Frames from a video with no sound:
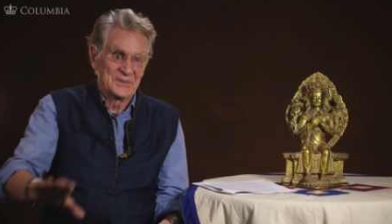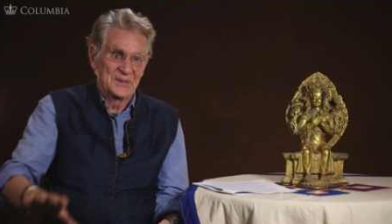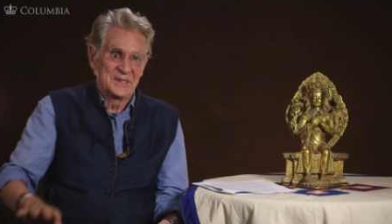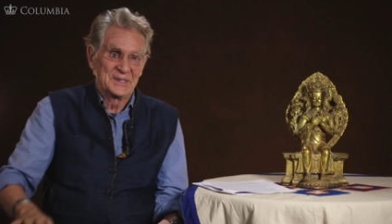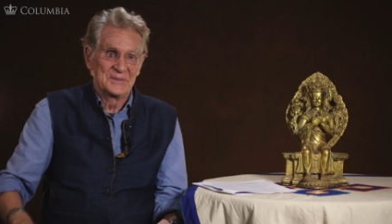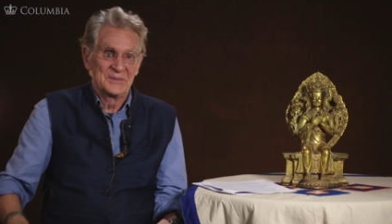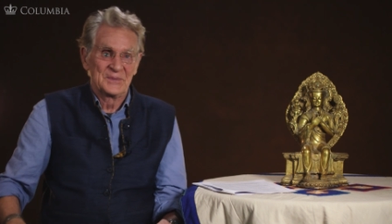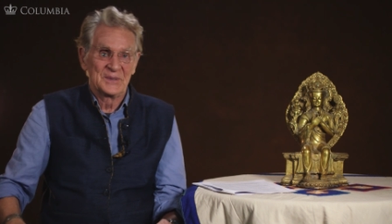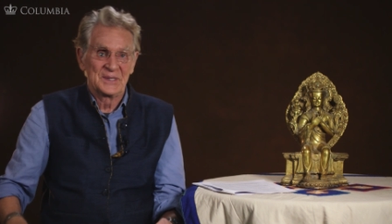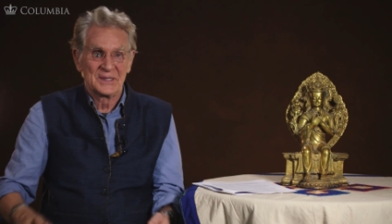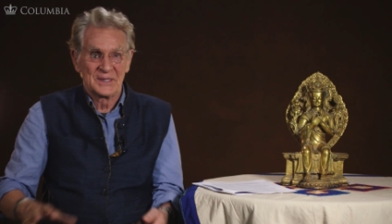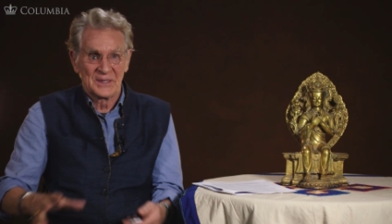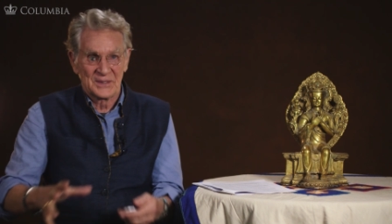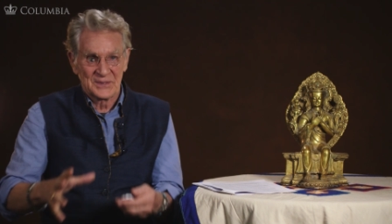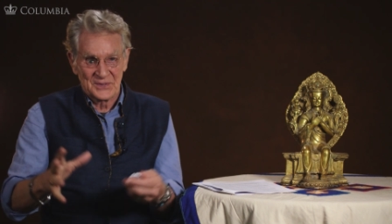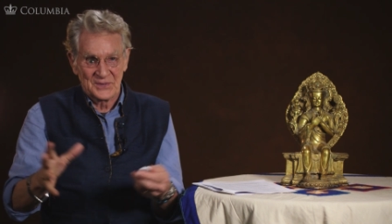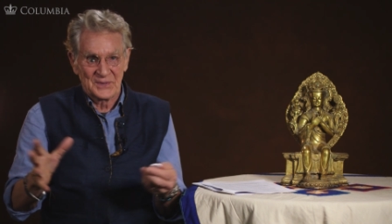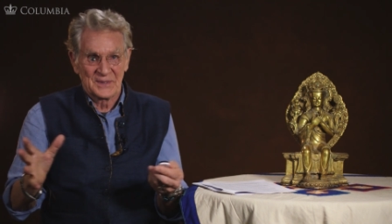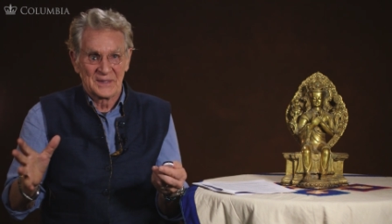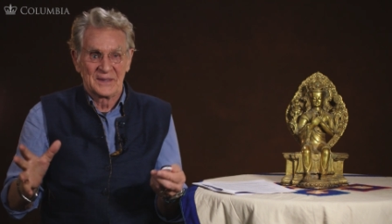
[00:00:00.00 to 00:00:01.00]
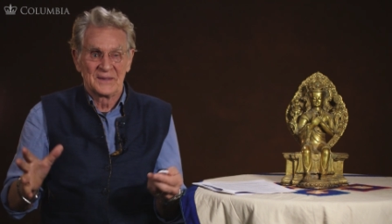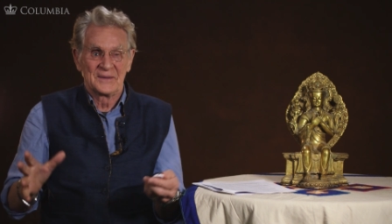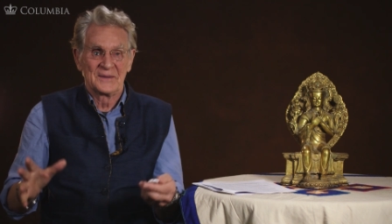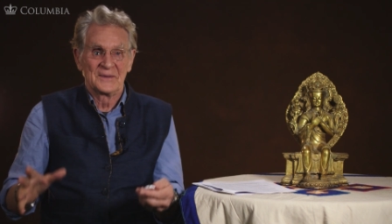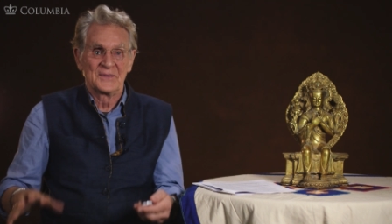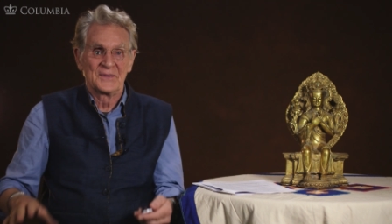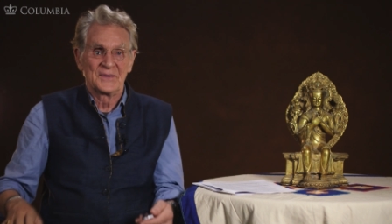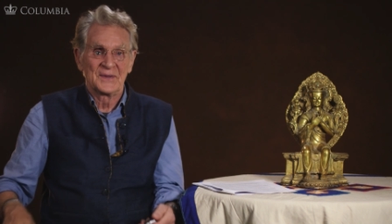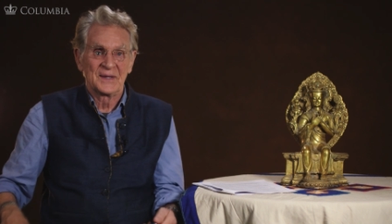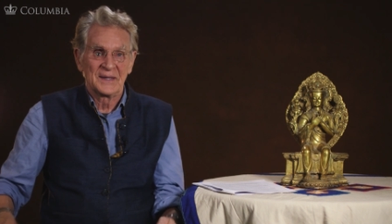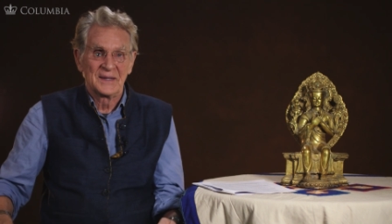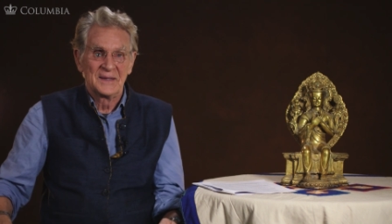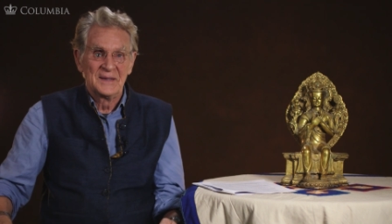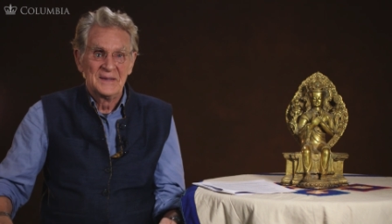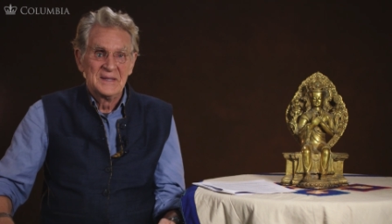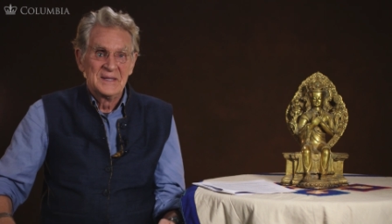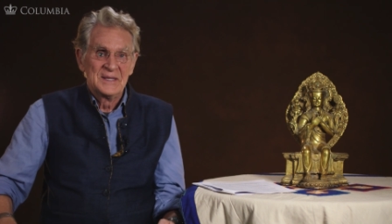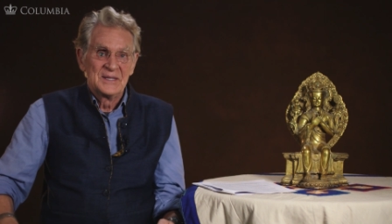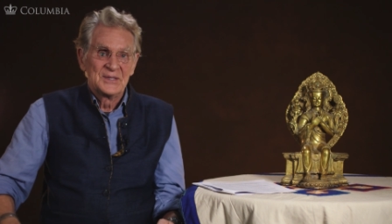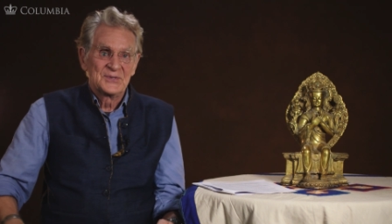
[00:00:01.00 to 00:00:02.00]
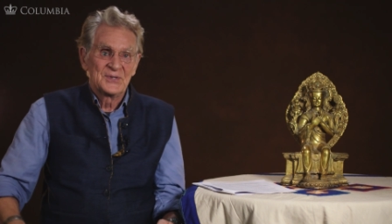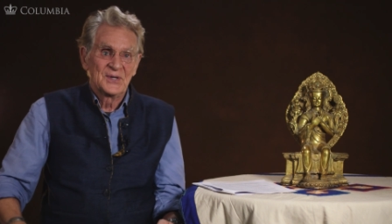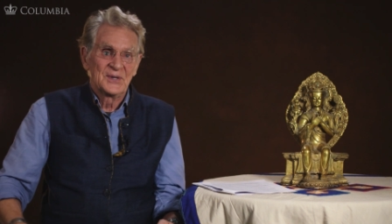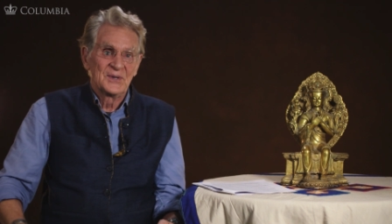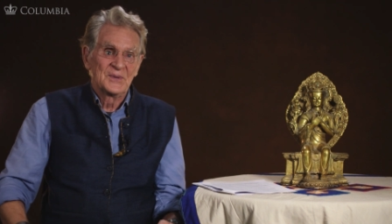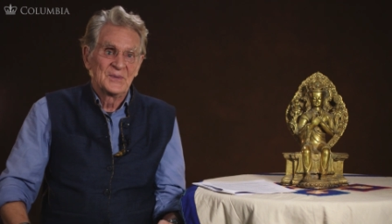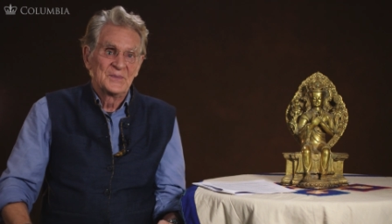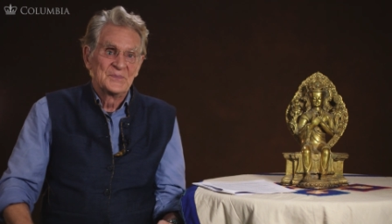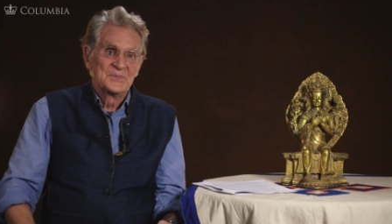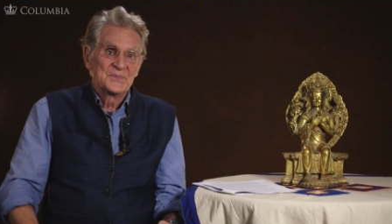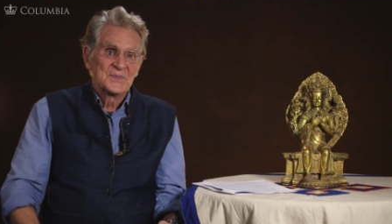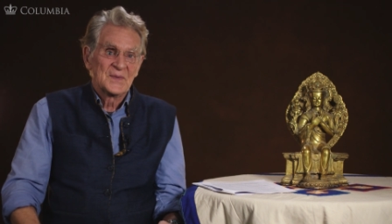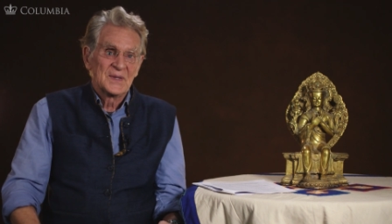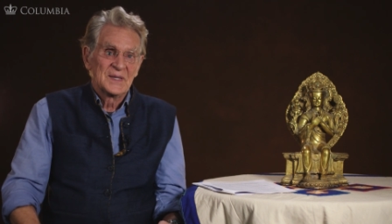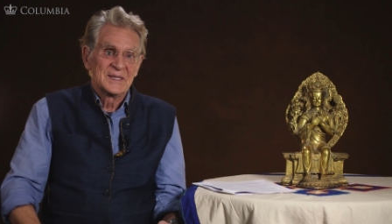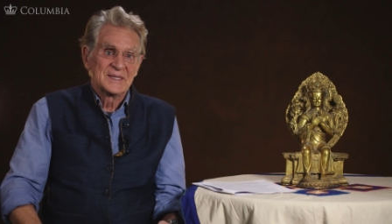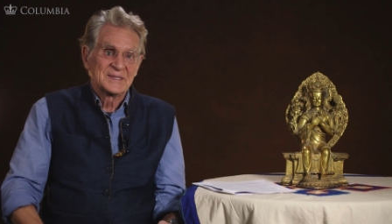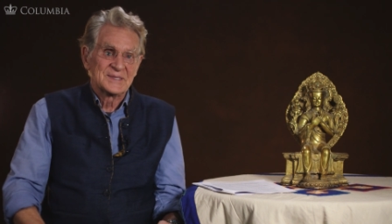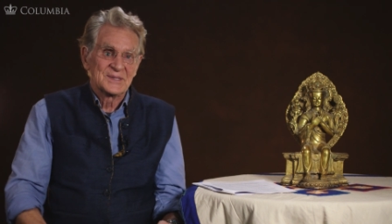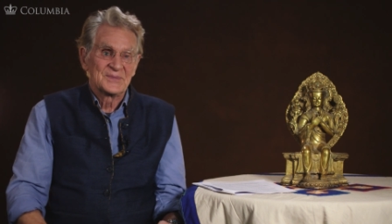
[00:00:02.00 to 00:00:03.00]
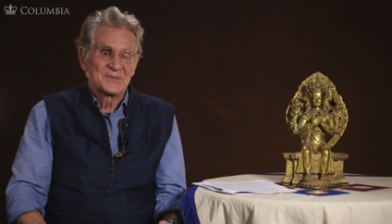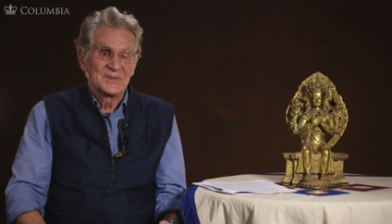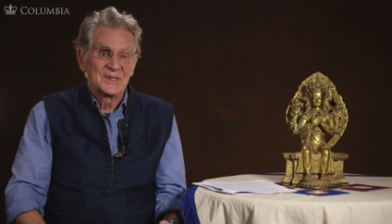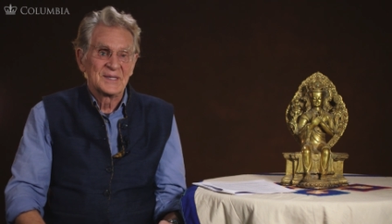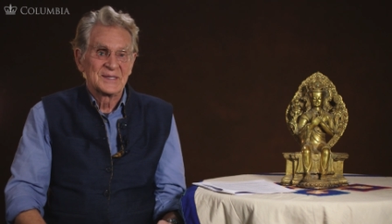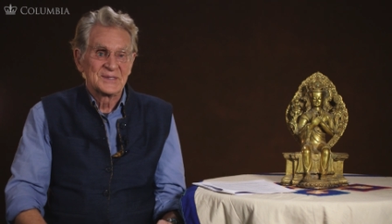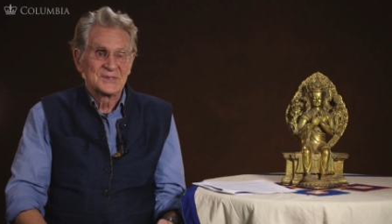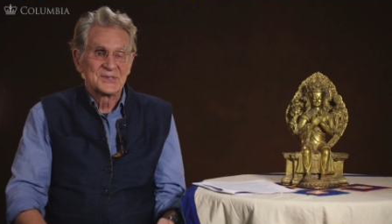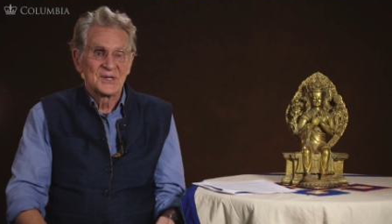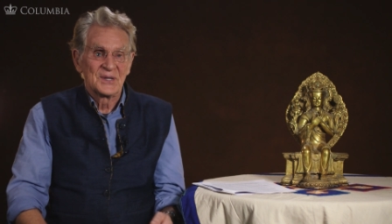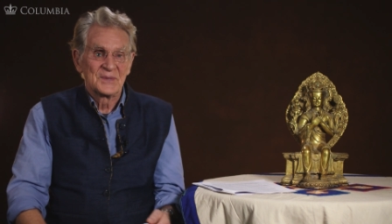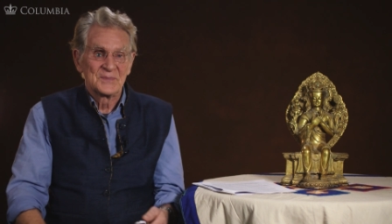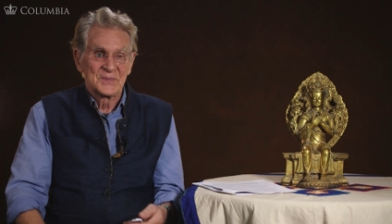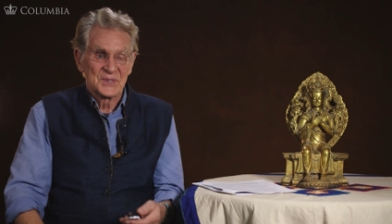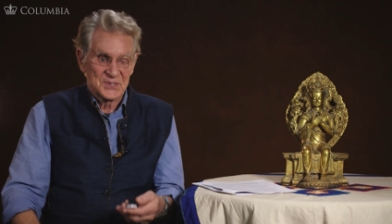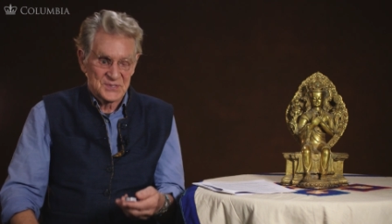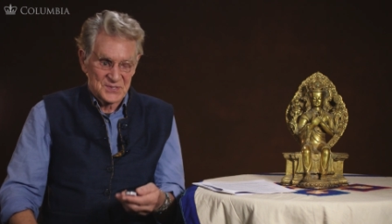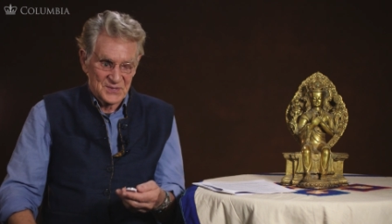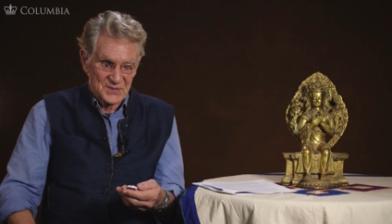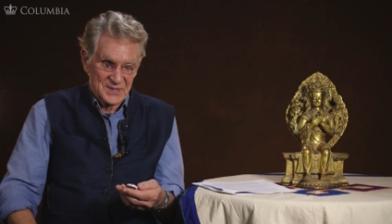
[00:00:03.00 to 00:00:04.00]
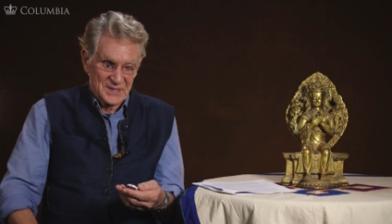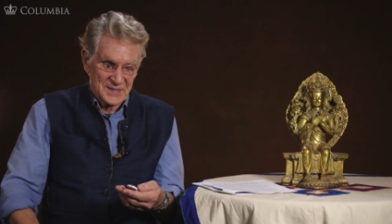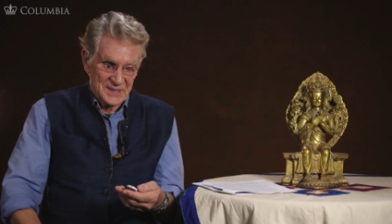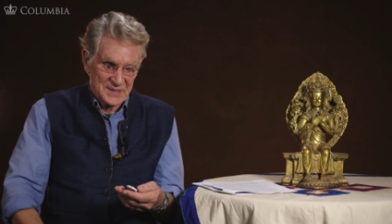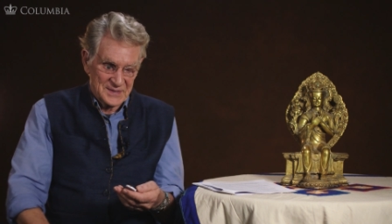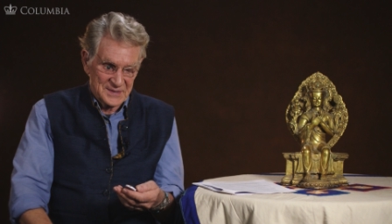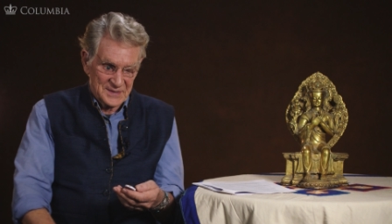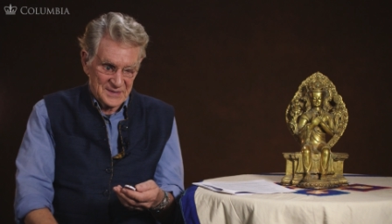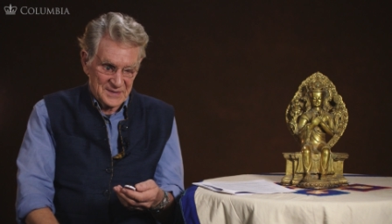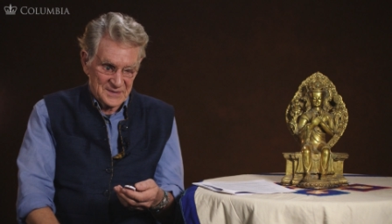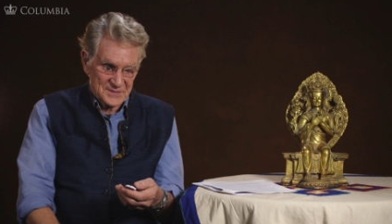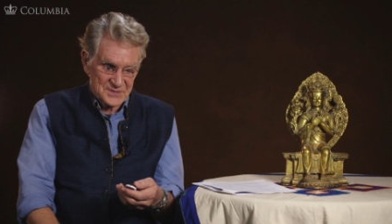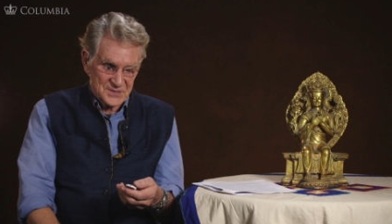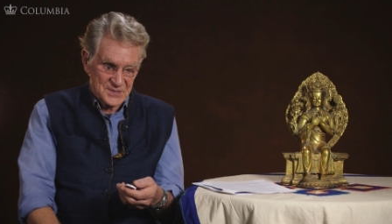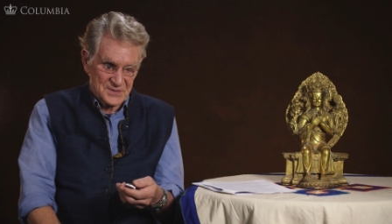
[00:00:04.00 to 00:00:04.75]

We, we are doing our own thing. So it's a really charming story, I think.